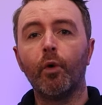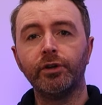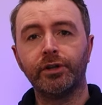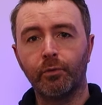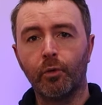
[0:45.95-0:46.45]

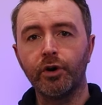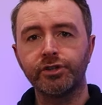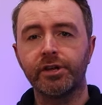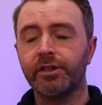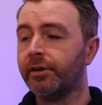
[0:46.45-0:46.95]
want to
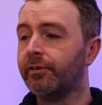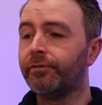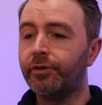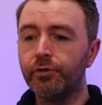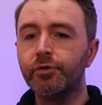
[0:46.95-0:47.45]
watch it, they
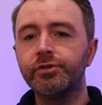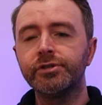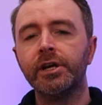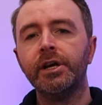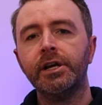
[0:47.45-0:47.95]

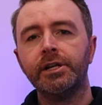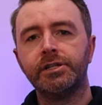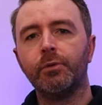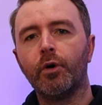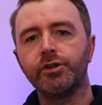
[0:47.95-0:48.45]
refuse
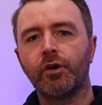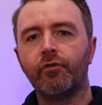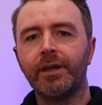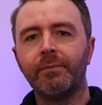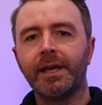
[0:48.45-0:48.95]
to watch a
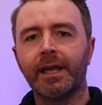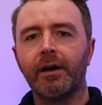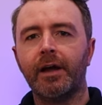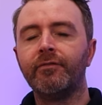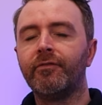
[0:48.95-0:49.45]

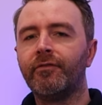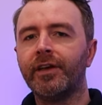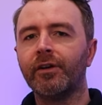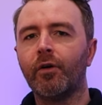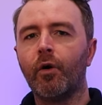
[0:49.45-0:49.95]
remake in
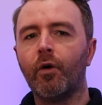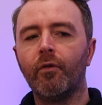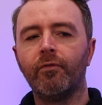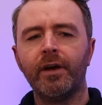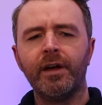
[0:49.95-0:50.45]
fear
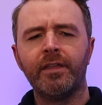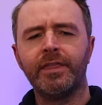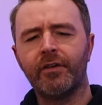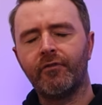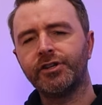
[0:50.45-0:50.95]
of
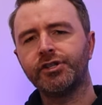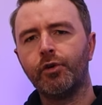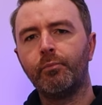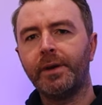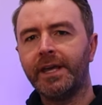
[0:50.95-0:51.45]
the
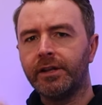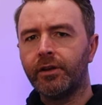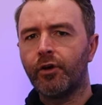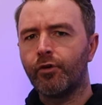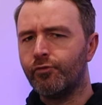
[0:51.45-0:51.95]
original
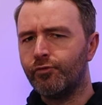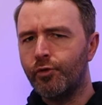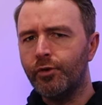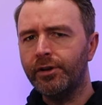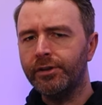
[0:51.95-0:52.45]
being
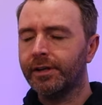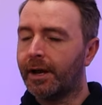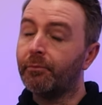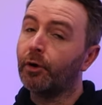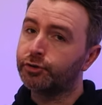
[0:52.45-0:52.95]
ruined.
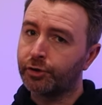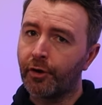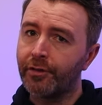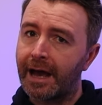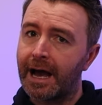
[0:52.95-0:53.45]
I'm not sure
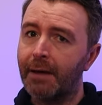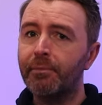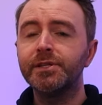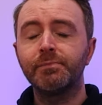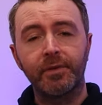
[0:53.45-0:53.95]
how that
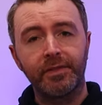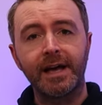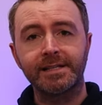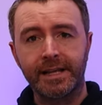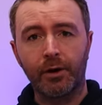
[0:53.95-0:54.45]
happens, but
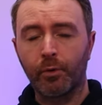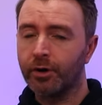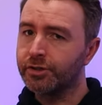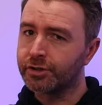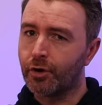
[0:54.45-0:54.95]
that's their
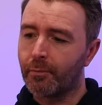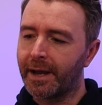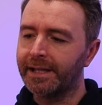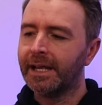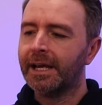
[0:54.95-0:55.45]
words, not
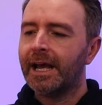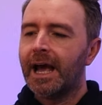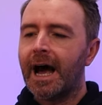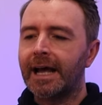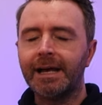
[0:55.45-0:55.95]
mine.
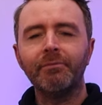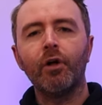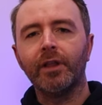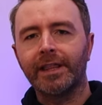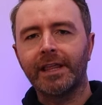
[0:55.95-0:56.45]
And I'm
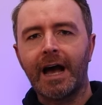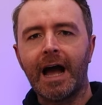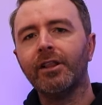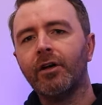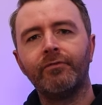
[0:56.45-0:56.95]
not like that.
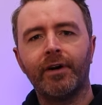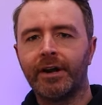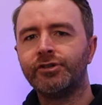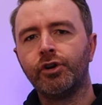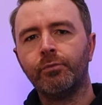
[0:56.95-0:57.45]
I love
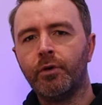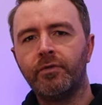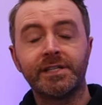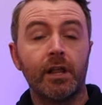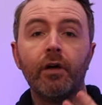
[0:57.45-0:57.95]
original
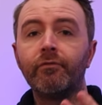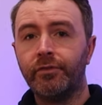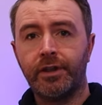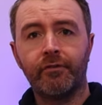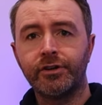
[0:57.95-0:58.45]
movies. I
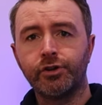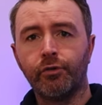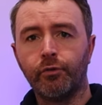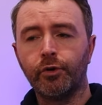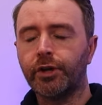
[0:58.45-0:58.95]
love the
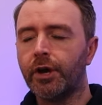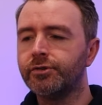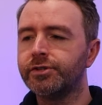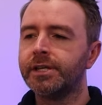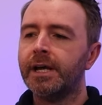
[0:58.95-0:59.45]
original
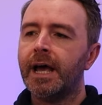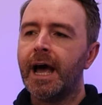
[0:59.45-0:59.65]
Roadhouse,